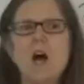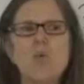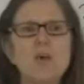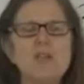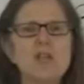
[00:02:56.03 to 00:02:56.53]

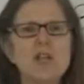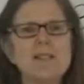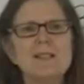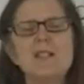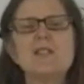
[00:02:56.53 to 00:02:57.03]
was
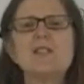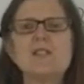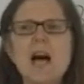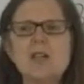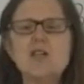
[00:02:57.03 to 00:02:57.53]
just
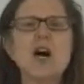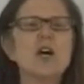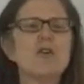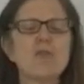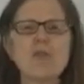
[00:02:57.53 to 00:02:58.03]
such a
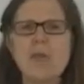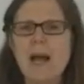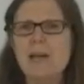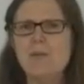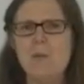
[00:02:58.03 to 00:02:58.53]

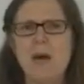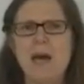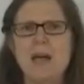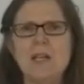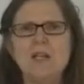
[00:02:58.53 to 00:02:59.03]
great
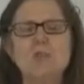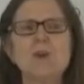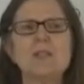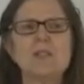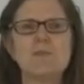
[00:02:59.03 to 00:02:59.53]
way to
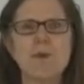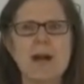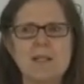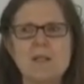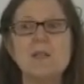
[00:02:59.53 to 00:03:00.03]

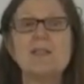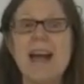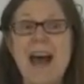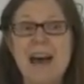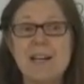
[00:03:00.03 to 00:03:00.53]
express this
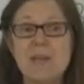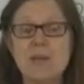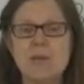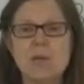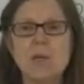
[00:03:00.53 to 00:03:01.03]

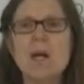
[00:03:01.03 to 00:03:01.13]
attitude